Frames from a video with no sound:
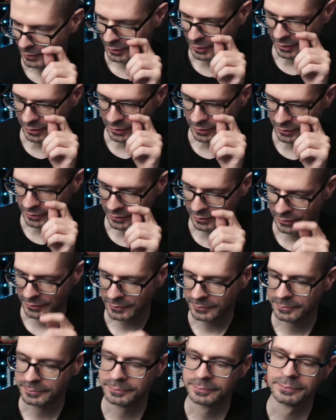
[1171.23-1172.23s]
Uh,
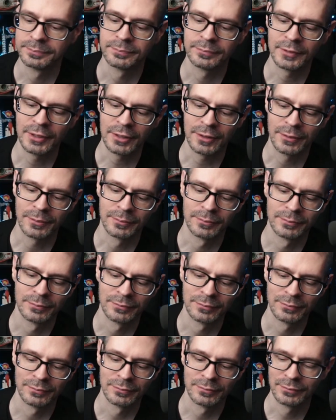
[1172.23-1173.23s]
yeah,
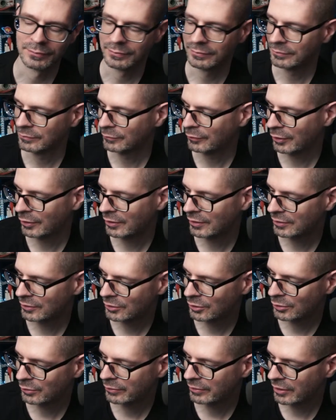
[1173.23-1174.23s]

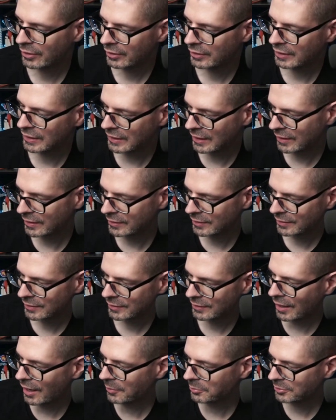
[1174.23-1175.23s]
two very nice
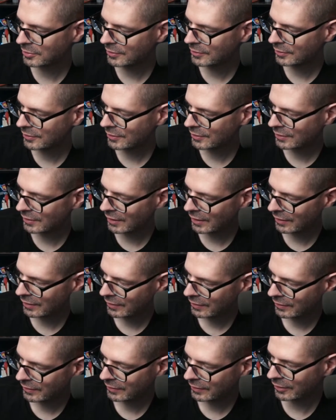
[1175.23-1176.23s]
options today.
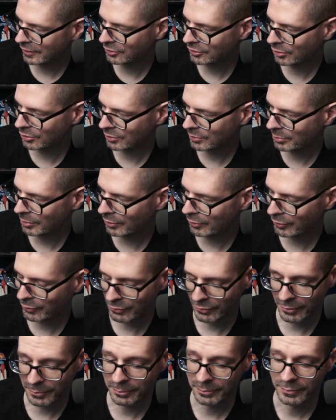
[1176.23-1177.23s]
I enjoyed both of
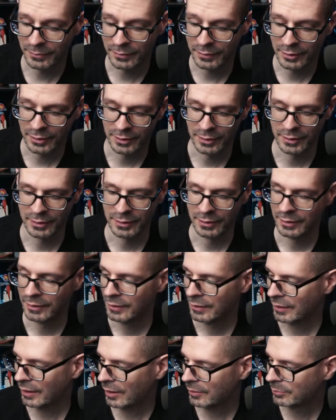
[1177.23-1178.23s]
them.
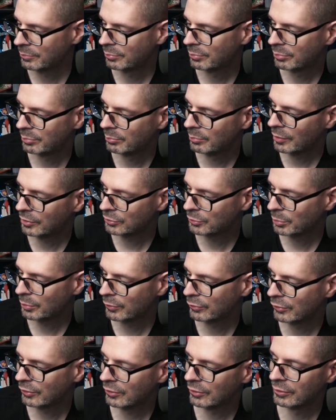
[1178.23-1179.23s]
I'd much
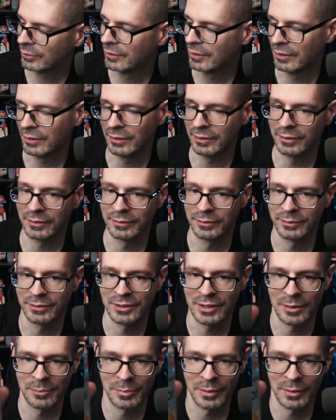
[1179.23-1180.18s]
prefer the San